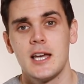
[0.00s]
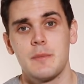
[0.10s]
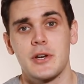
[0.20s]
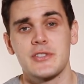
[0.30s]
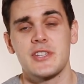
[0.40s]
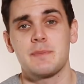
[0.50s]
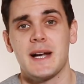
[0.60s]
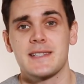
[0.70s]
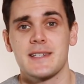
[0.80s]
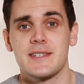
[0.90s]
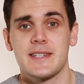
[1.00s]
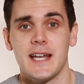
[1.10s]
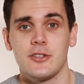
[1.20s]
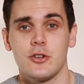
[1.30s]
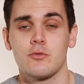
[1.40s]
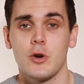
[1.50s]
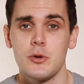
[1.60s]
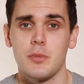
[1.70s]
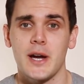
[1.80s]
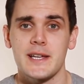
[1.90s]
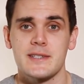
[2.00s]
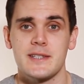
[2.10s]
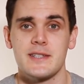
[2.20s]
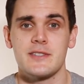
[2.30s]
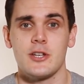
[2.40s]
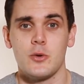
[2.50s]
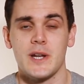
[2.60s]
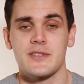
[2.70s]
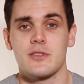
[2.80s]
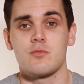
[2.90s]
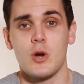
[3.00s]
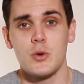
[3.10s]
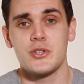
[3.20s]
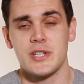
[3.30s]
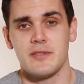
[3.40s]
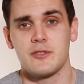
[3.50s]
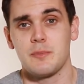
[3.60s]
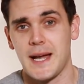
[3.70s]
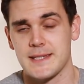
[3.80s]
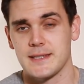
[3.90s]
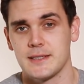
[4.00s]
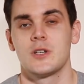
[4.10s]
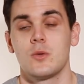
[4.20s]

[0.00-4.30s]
Because this pattern is standard on road bikes, this is known as the road shift pattern.